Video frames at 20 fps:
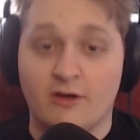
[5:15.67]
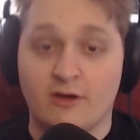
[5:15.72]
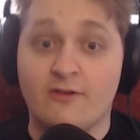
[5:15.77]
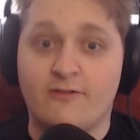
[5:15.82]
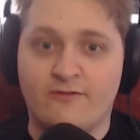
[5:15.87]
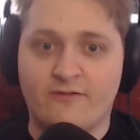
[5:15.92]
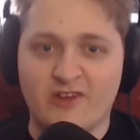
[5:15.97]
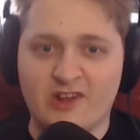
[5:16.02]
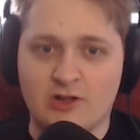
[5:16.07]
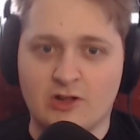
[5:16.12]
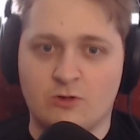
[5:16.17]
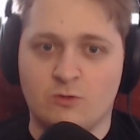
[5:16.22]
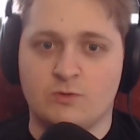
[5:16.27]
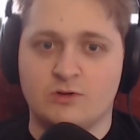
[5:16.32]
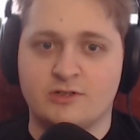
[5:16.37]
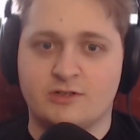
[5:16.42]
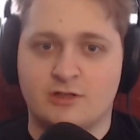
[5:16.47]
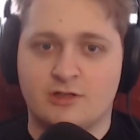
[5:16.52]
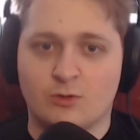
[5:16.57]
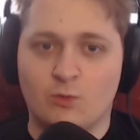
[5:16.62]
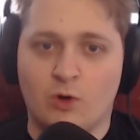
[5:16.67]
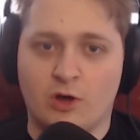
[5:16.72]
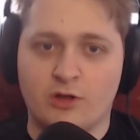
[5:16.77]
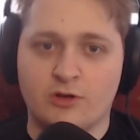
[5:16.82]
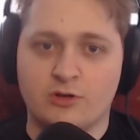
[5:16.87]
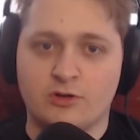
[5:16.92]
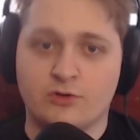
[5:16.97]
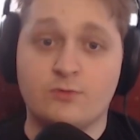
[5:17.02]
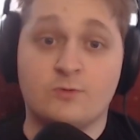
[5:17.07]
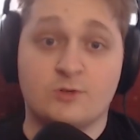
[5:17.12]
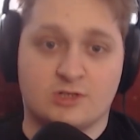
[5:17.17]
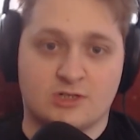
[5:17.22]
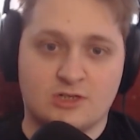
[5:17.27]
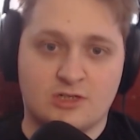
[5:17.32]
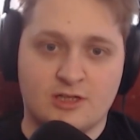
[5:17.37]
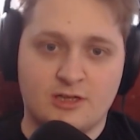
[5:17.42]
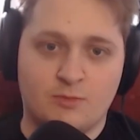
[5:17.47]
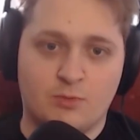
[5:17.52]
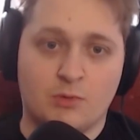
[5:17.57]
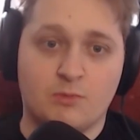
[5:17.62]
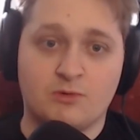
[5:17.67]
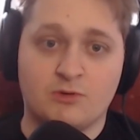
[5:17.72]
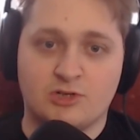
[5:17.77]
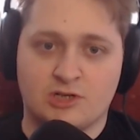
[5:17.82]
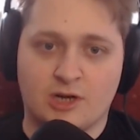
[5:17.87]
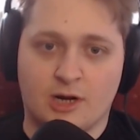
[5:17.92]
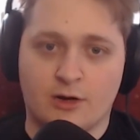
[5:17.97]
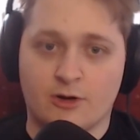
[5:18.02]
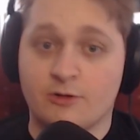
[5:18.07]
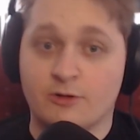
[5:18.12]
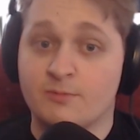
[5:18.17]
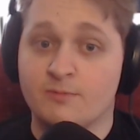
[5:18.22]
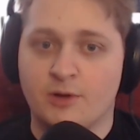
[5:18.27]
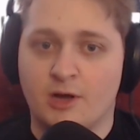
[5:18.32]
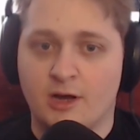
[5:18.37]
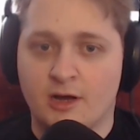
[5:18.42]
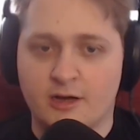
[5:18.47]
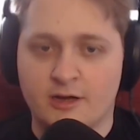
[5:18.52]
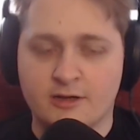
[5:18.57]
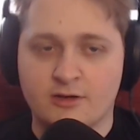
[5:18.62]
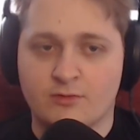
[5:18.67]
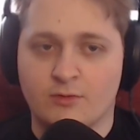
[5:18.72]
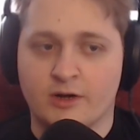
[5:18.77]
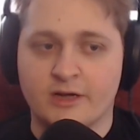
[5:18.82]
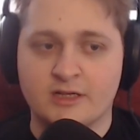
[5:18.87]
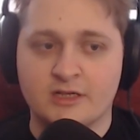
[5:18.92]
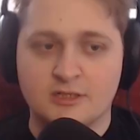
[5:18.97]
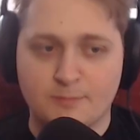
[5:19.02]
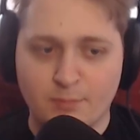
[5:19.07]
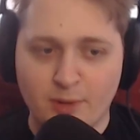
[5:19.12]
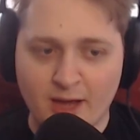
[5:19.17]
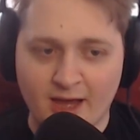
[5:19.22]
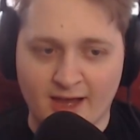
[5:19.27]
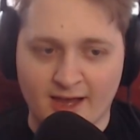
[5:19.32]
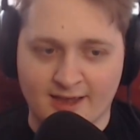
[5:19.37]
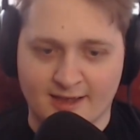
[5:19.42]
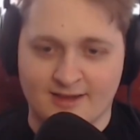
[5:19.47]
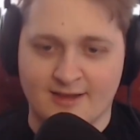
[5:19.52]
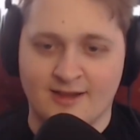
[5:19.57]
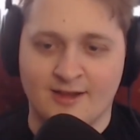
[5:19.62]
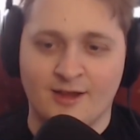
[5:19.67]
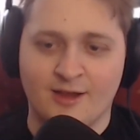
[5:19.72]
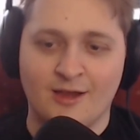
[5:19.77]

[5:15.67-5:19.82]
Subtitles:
Phil was the one who was sleeping with Sharon behind Grant's back.